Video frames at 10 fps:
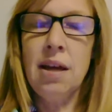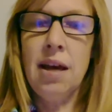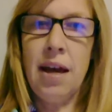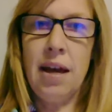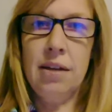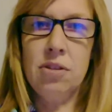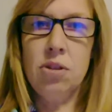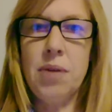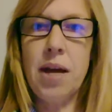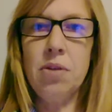And
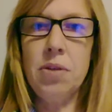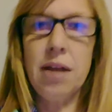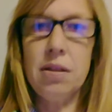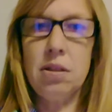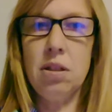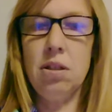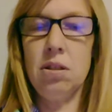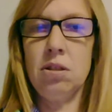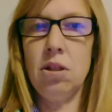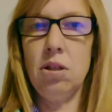so download that to
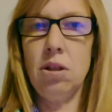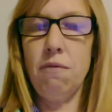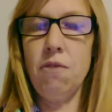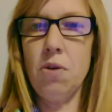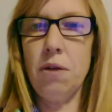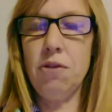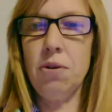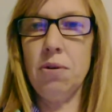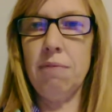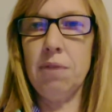your phone if
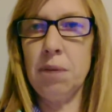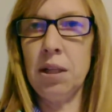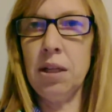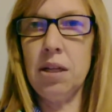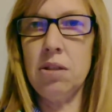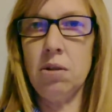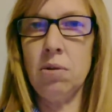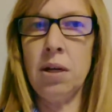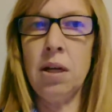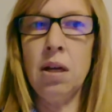you have the ability
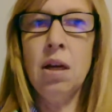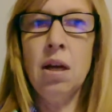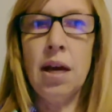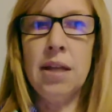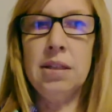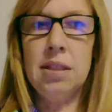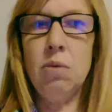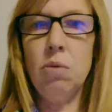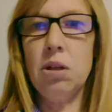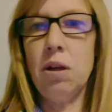to, and see
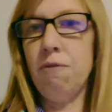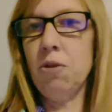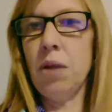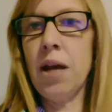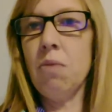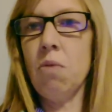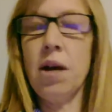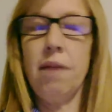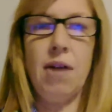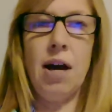what, if you like
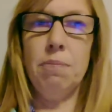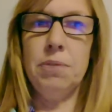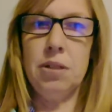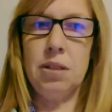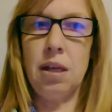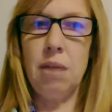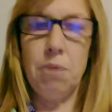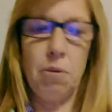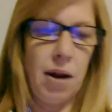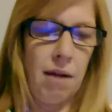one, if it helps you sleep
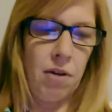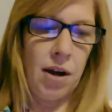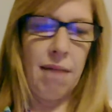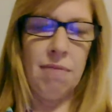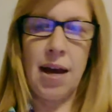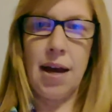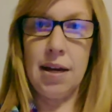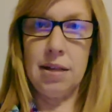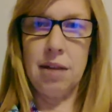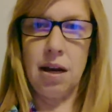or whatever. Have that
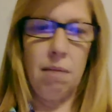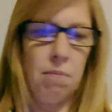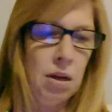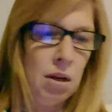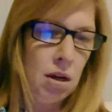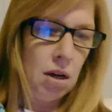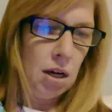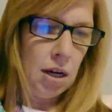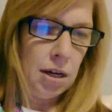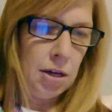ahead of time.
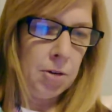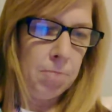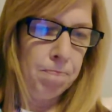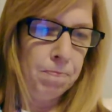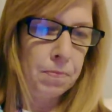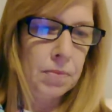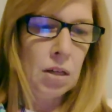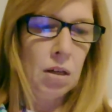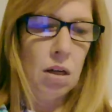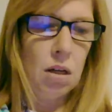Um,
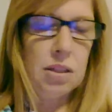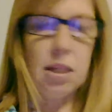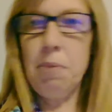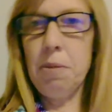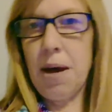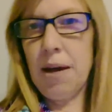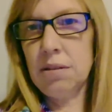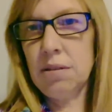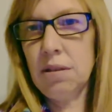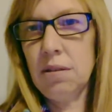Sleeping mask.